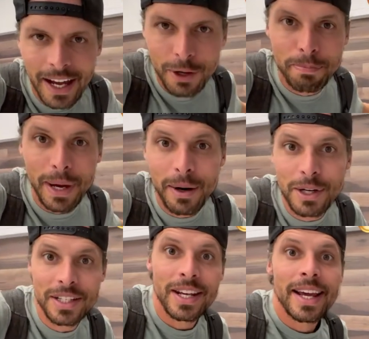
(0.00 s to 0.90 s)
at
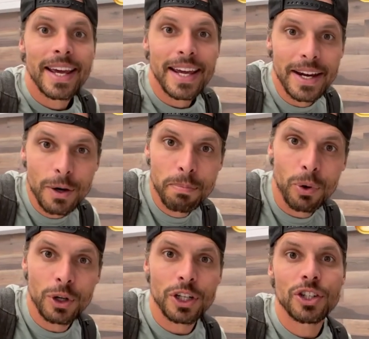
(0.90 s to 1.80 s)
Paris
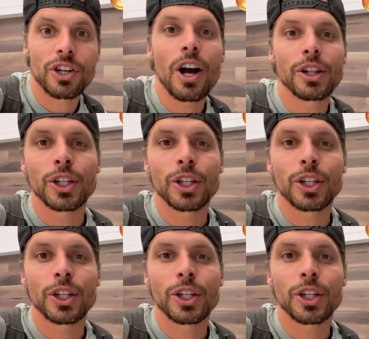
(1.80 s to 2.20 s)
Airport, Charles de